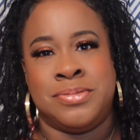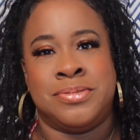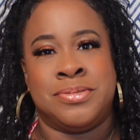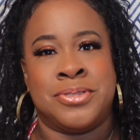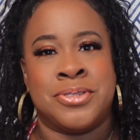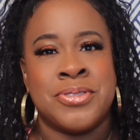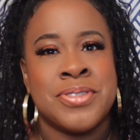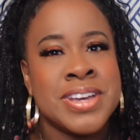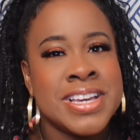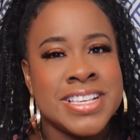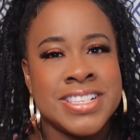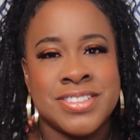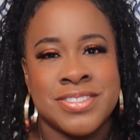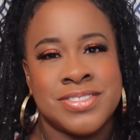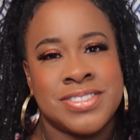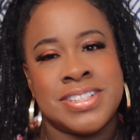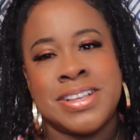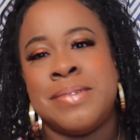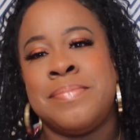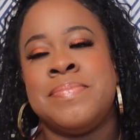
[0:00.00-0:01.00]
grease or
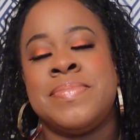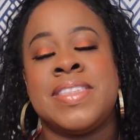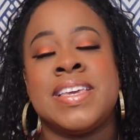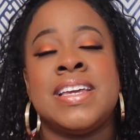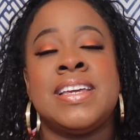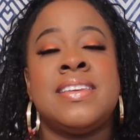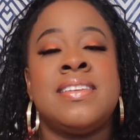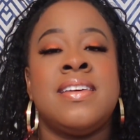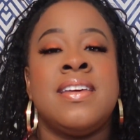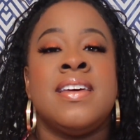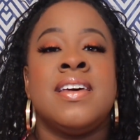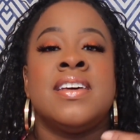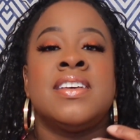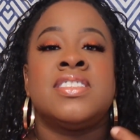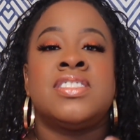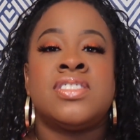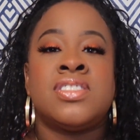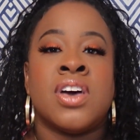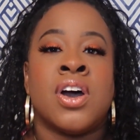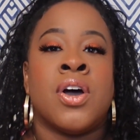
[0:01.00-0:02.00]
something?
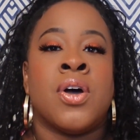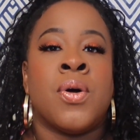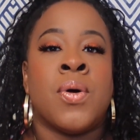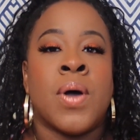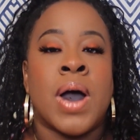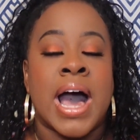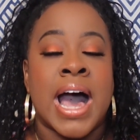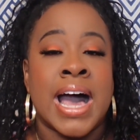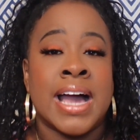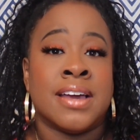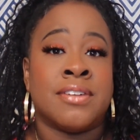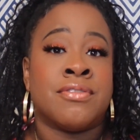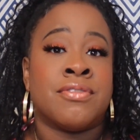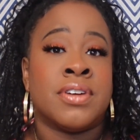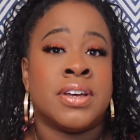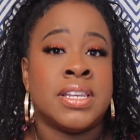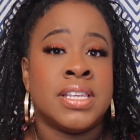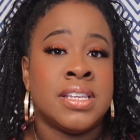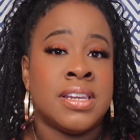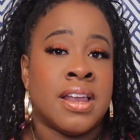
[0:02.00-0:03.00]
So I
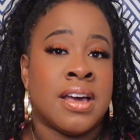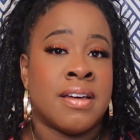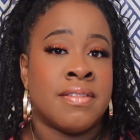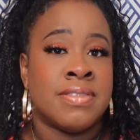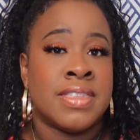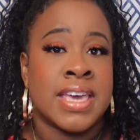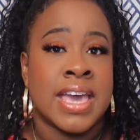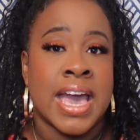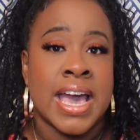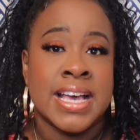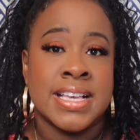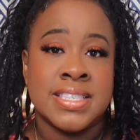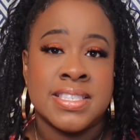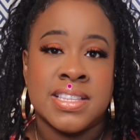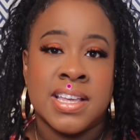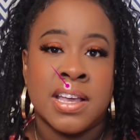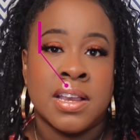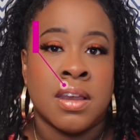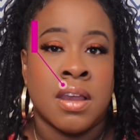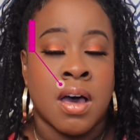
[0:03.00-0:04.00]
really love the
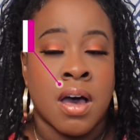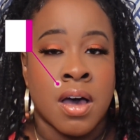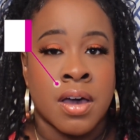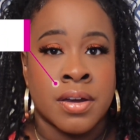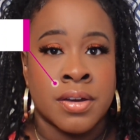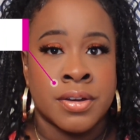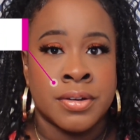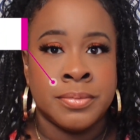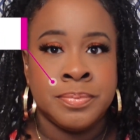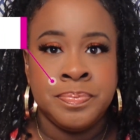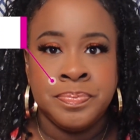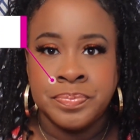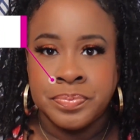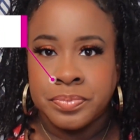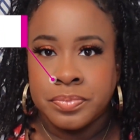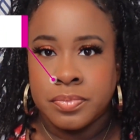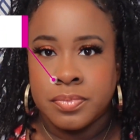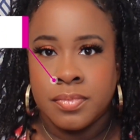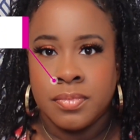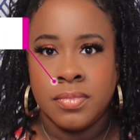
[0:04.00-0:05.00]
Estée Lauder
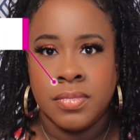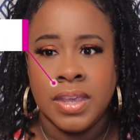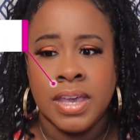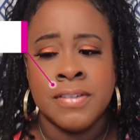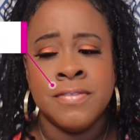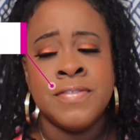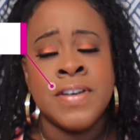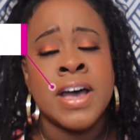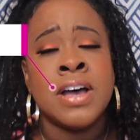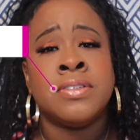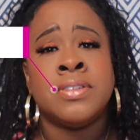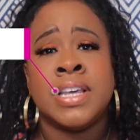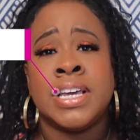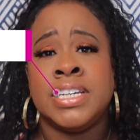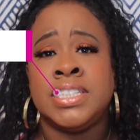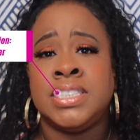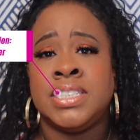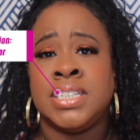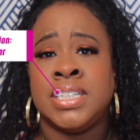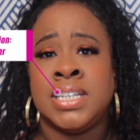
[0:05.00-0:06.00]

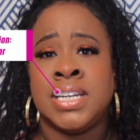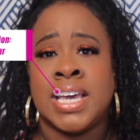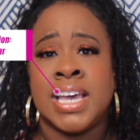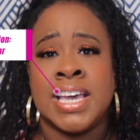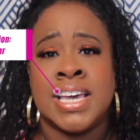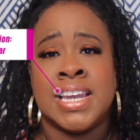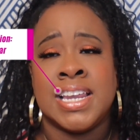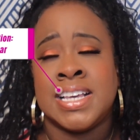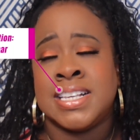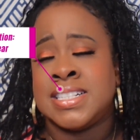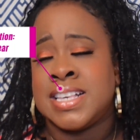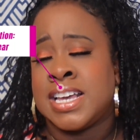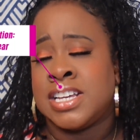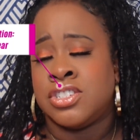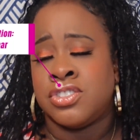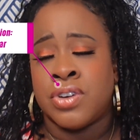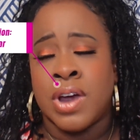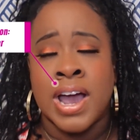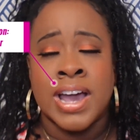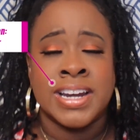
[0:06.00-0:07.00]
foundation. It is a
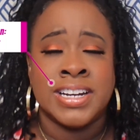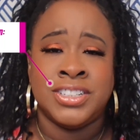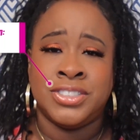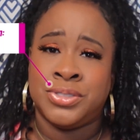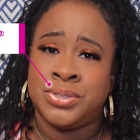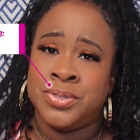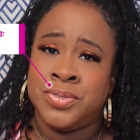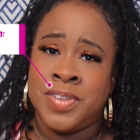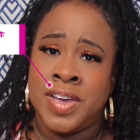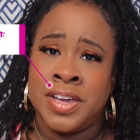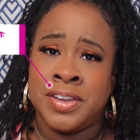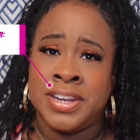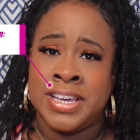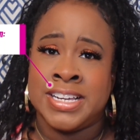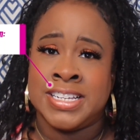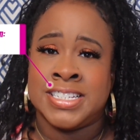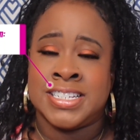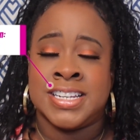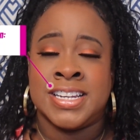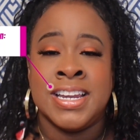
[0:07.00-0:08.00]
tried and true
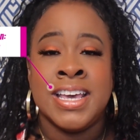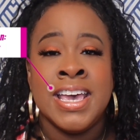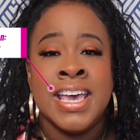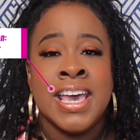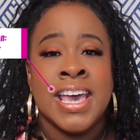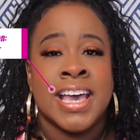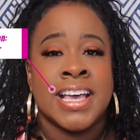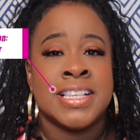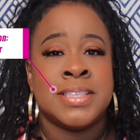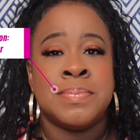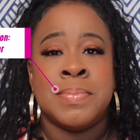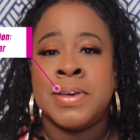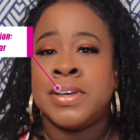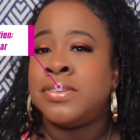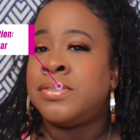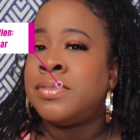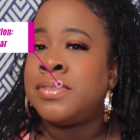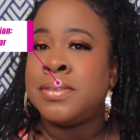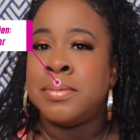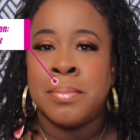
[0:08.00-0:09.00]
foundation. It's been
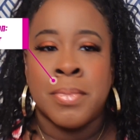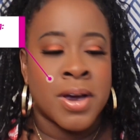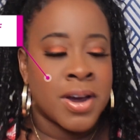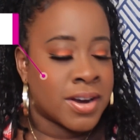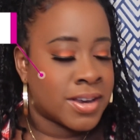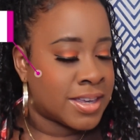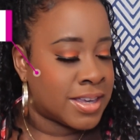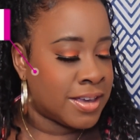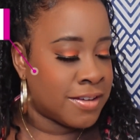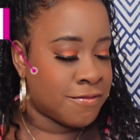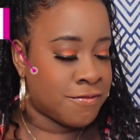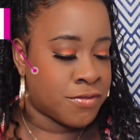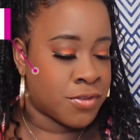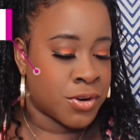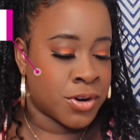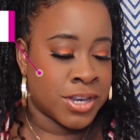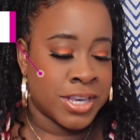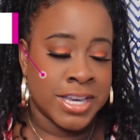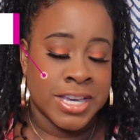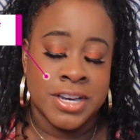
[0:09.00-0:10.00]
on the market
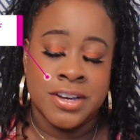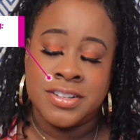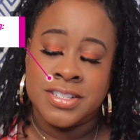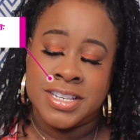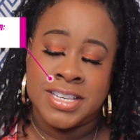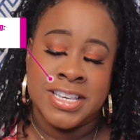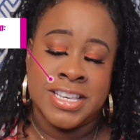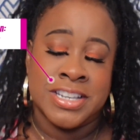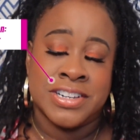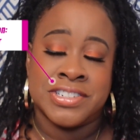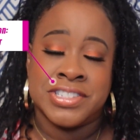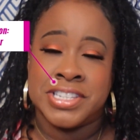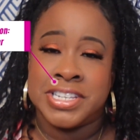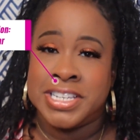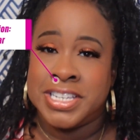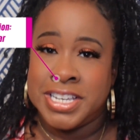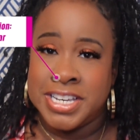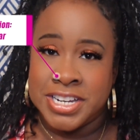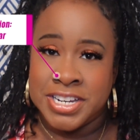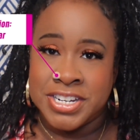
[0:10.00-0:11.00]
for years and years
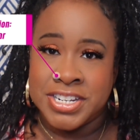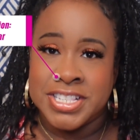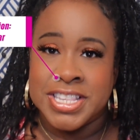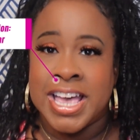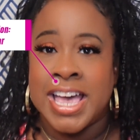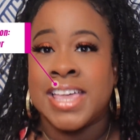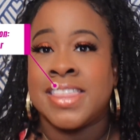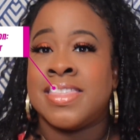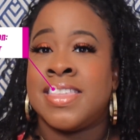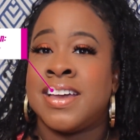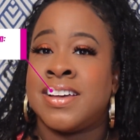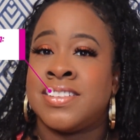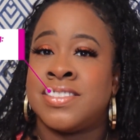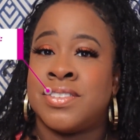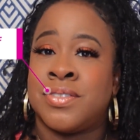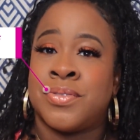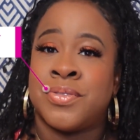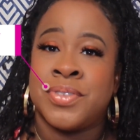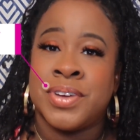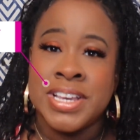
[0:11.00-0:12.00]
and years, and there's
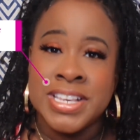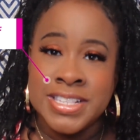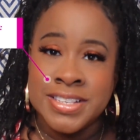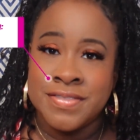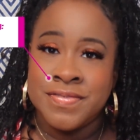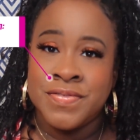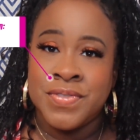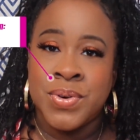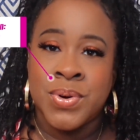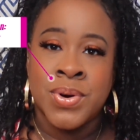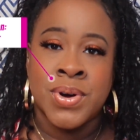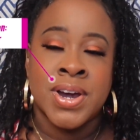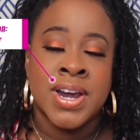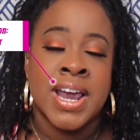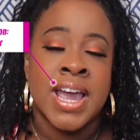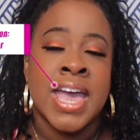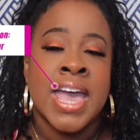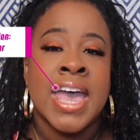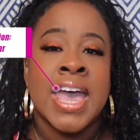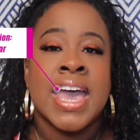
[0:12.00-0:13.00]
a reason for
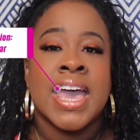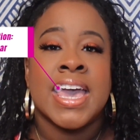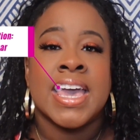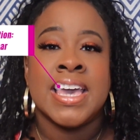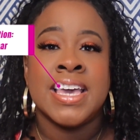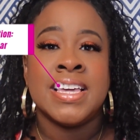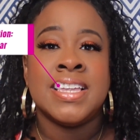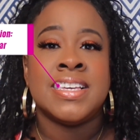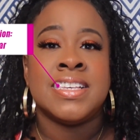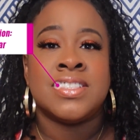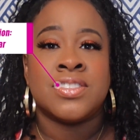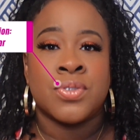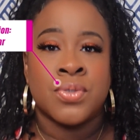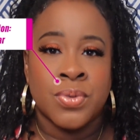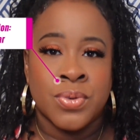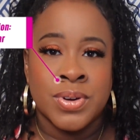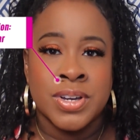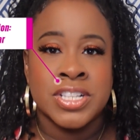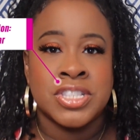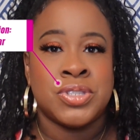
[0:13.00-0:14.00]
it. It is
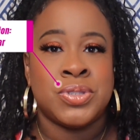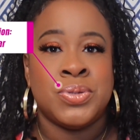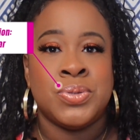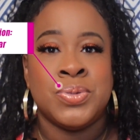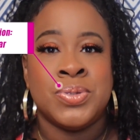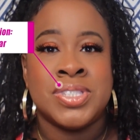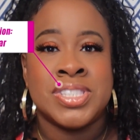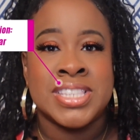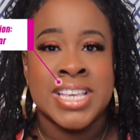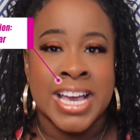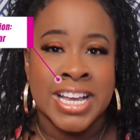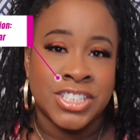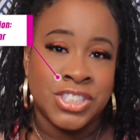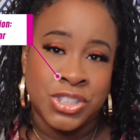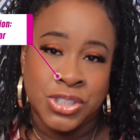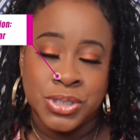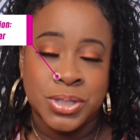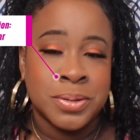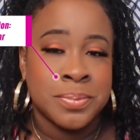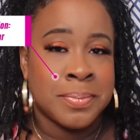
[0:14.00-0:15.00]
going to
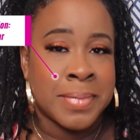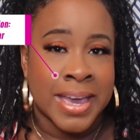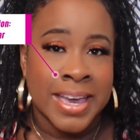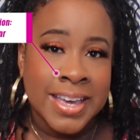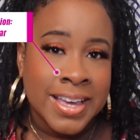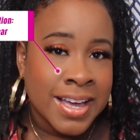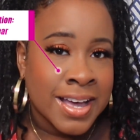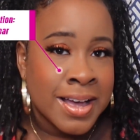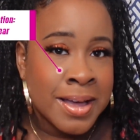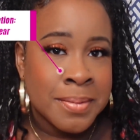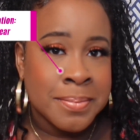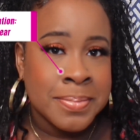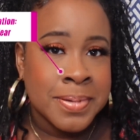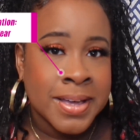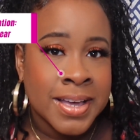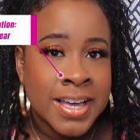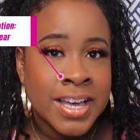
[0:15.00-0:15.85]
set your makeup.